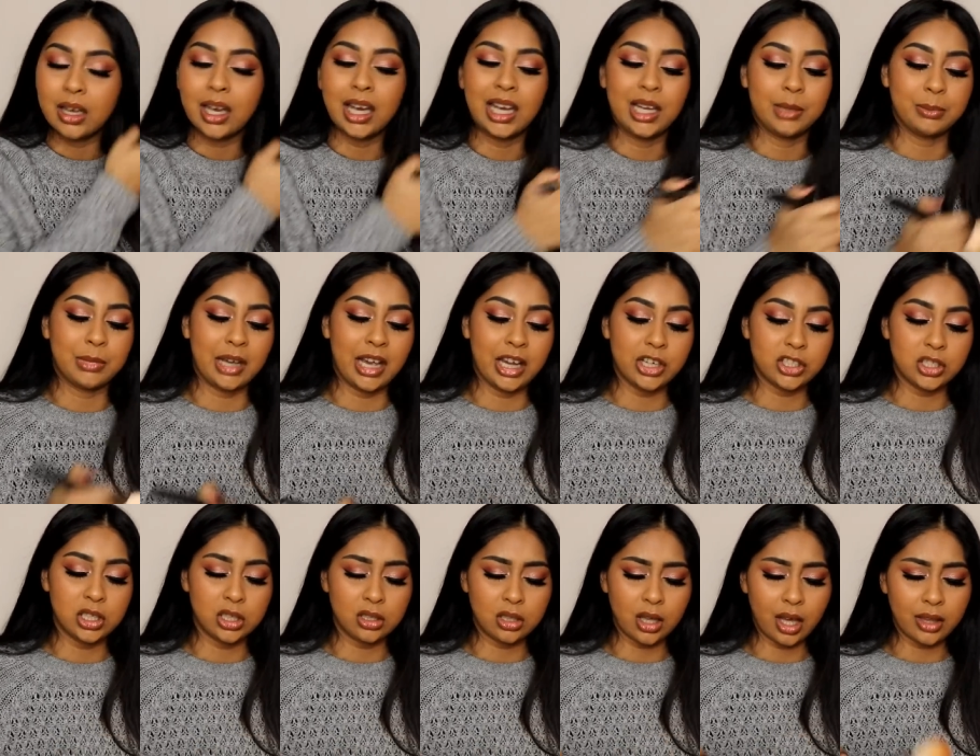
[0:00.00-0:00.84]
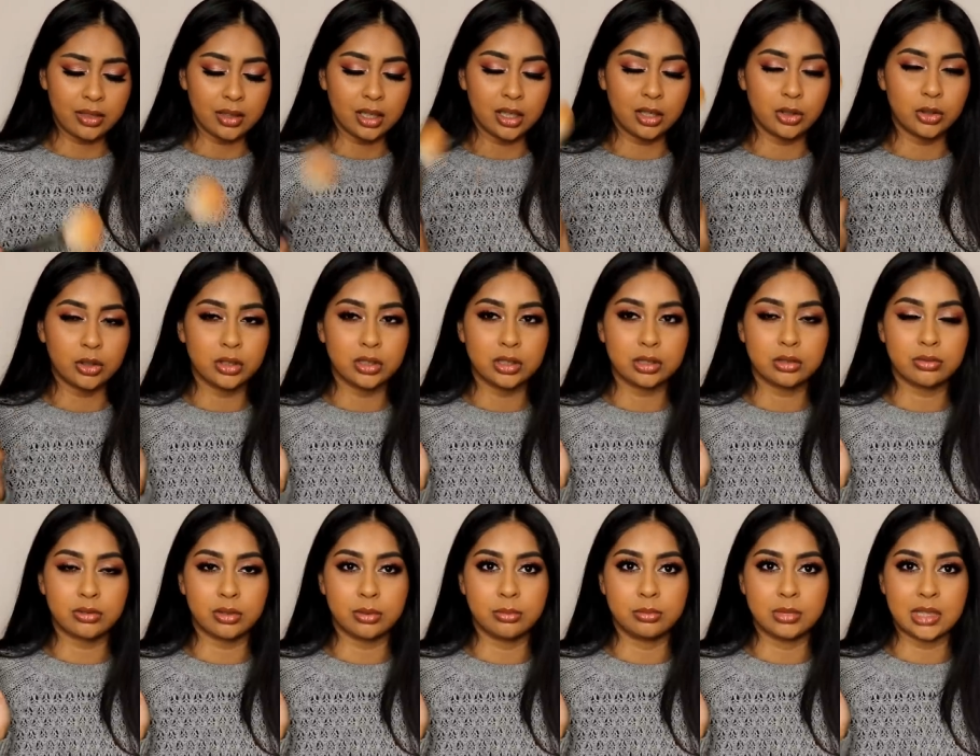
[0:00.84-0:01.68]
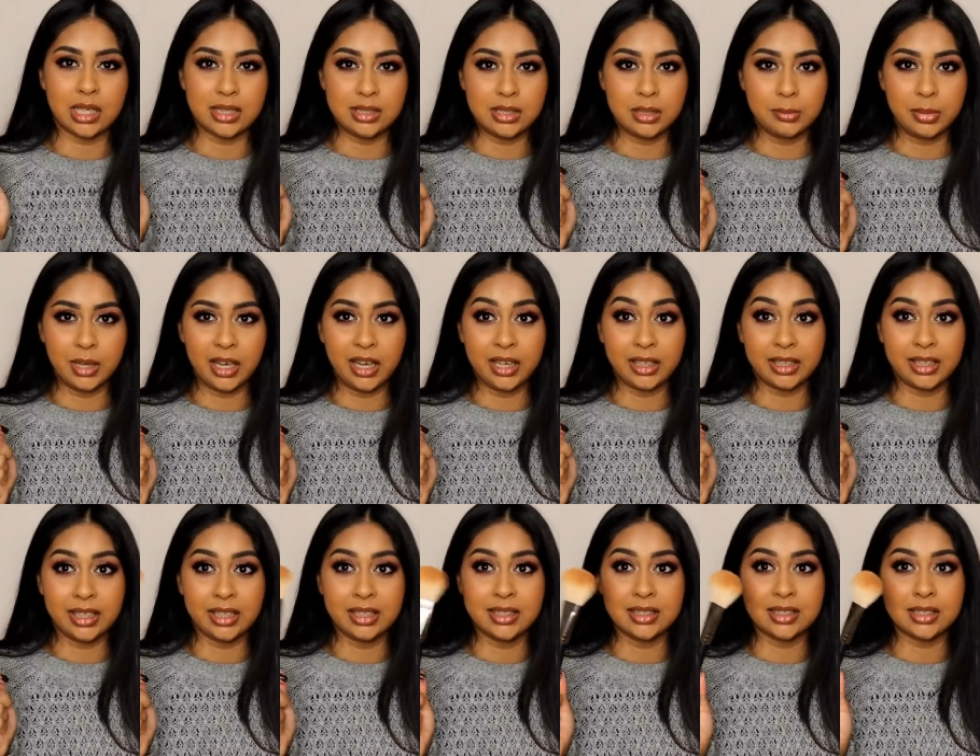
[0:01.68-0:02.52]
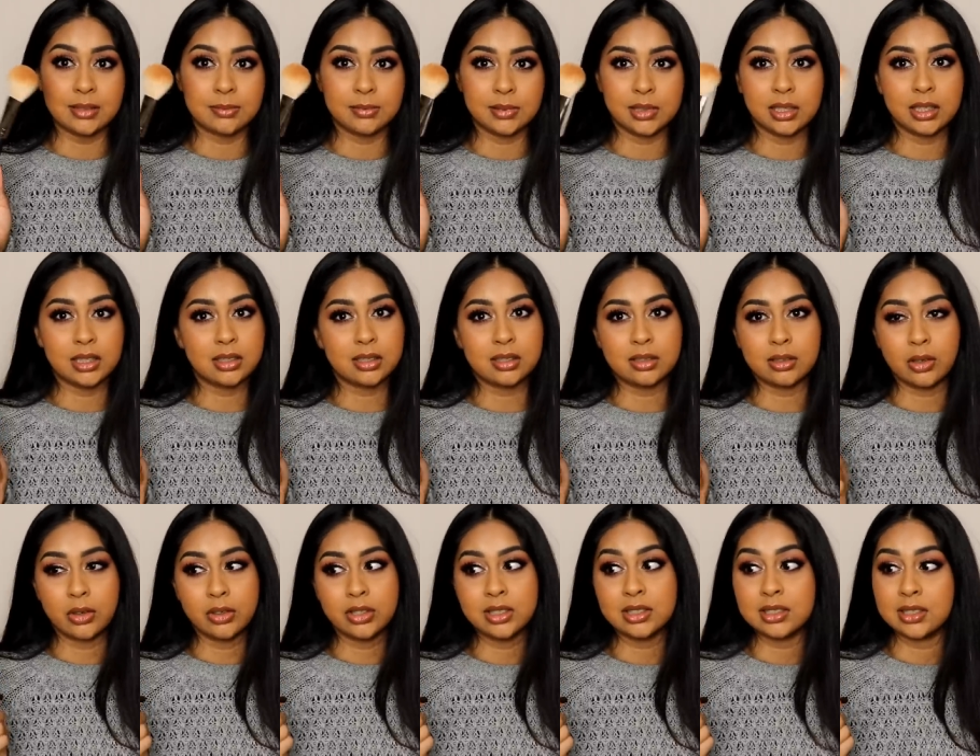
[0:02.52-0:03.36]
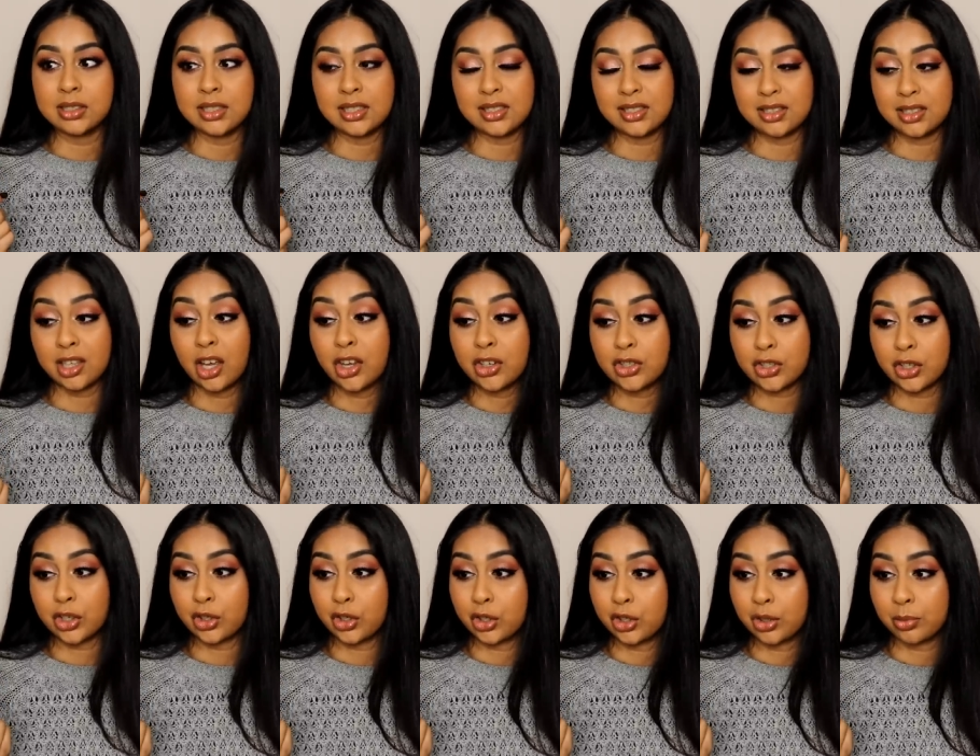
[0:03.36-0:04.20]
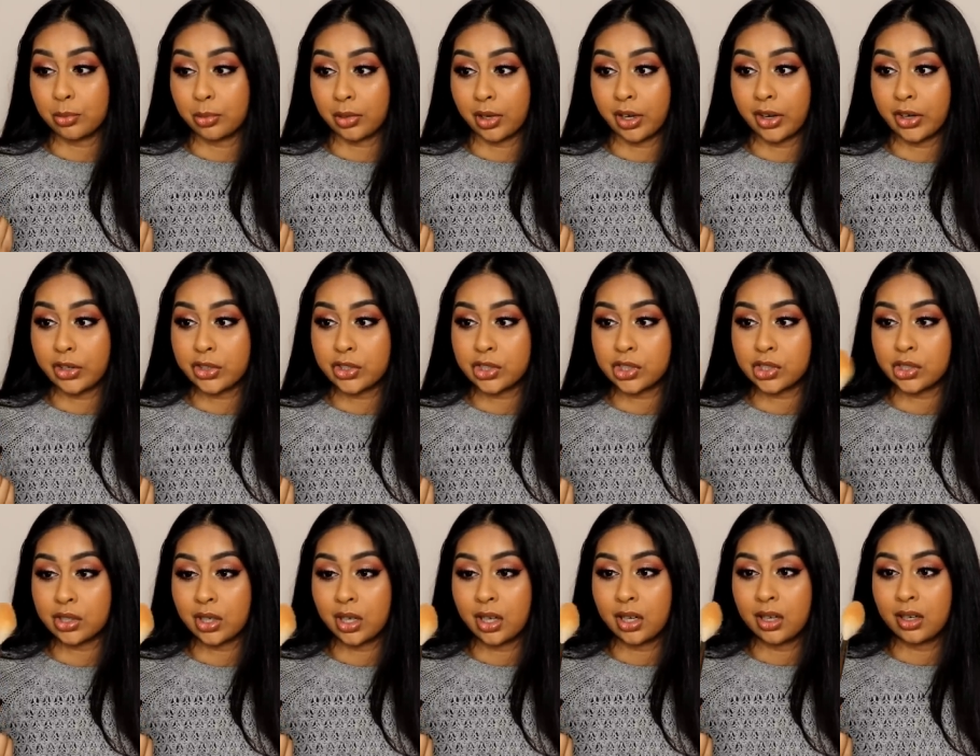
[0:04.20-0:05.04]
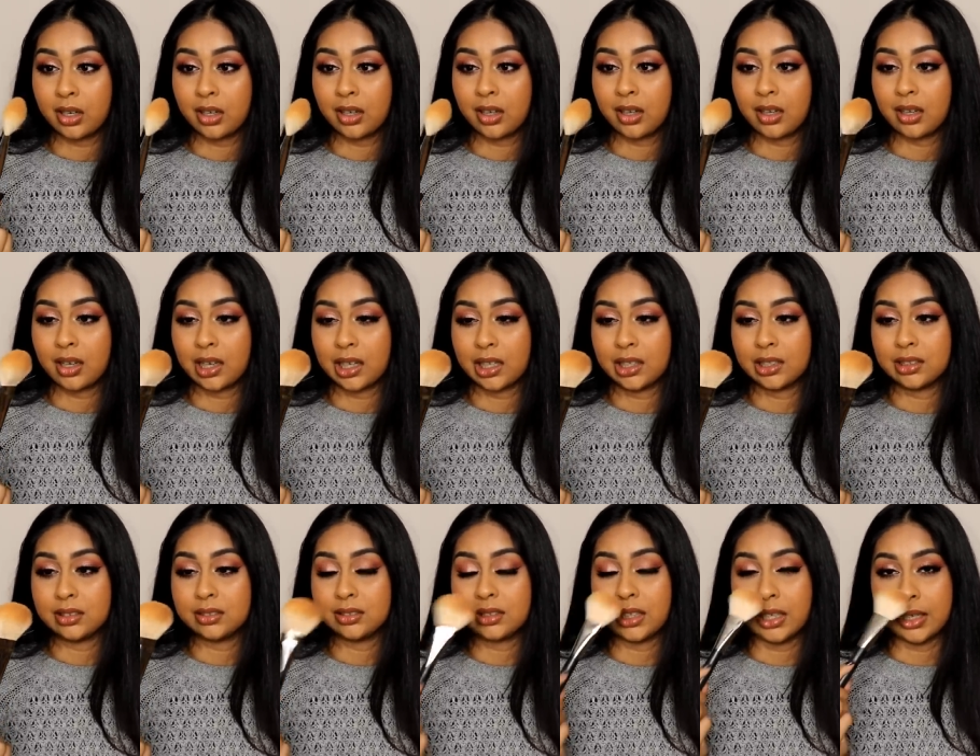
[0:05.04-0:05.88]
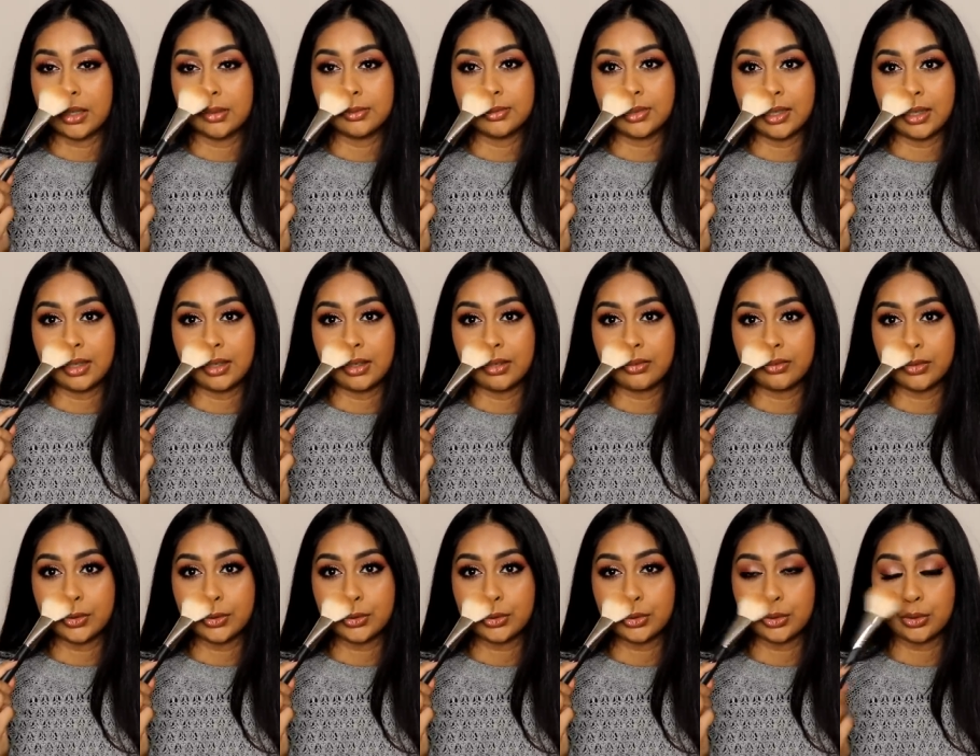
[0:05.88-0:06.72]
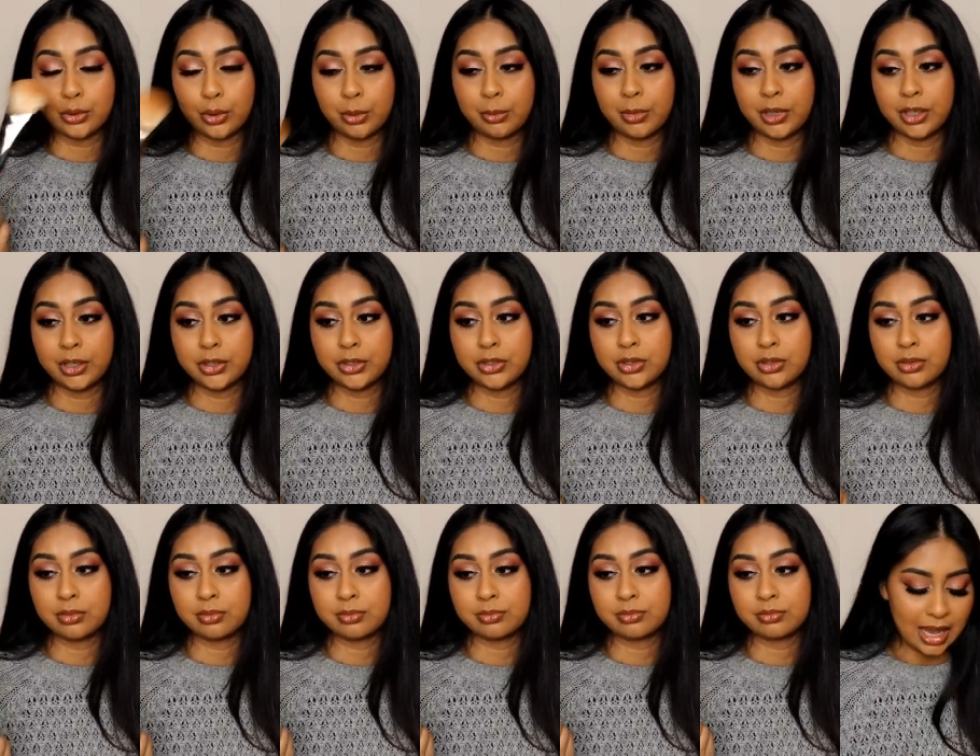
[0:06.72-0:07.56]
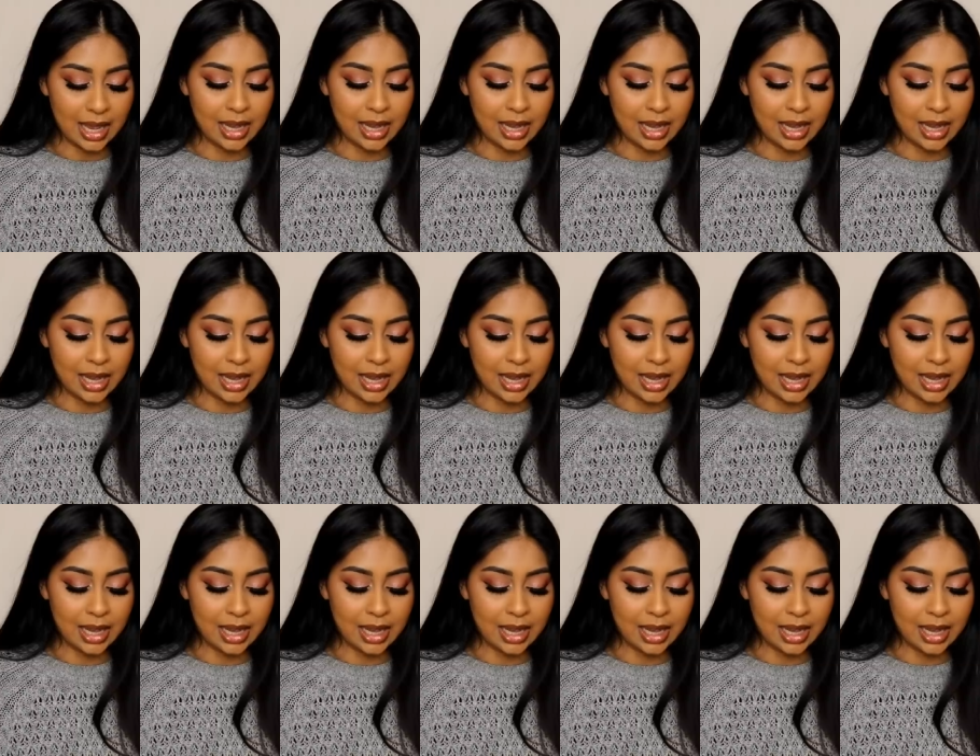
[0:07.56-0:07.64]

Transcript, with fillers: Um, I actually, I think I got this from Desi Perkins but it's honestly such a good brush and yeah, I love it so much.